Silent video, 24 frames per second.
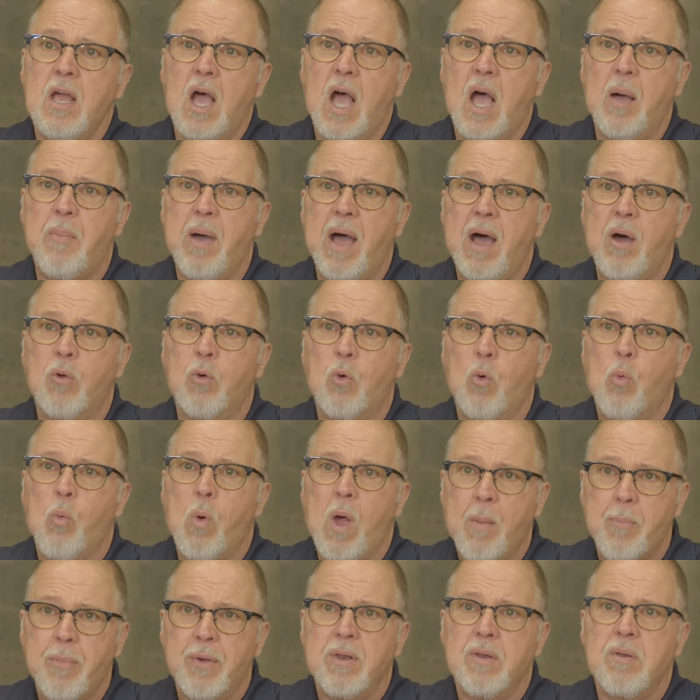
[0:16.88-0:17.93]
about
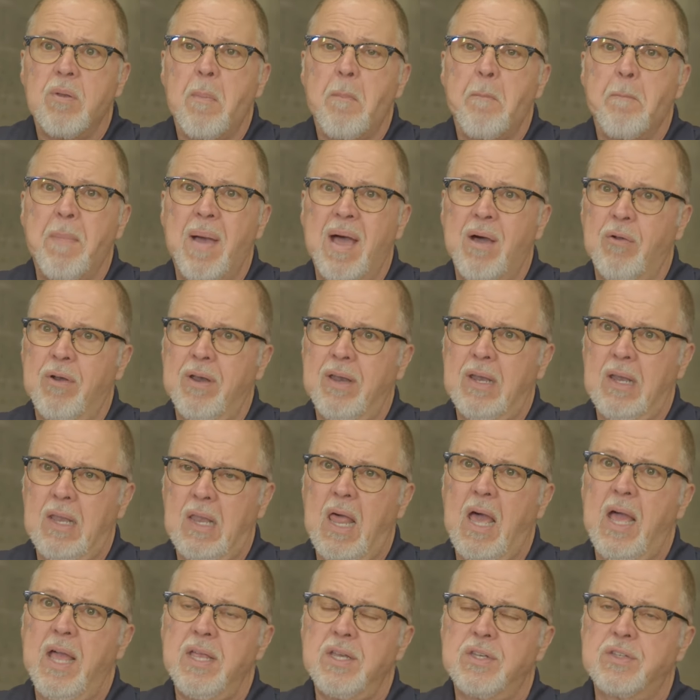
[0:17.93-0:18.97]
weapon-mounted
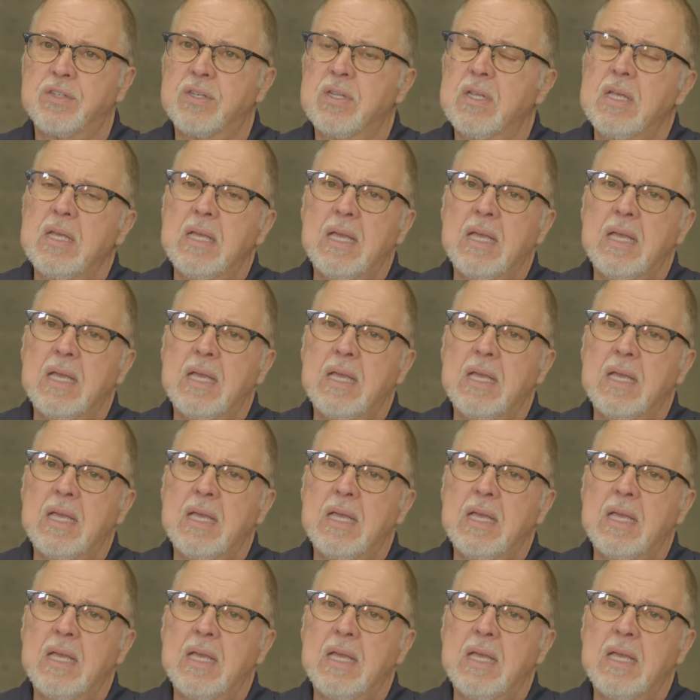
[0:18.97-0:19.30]
lights,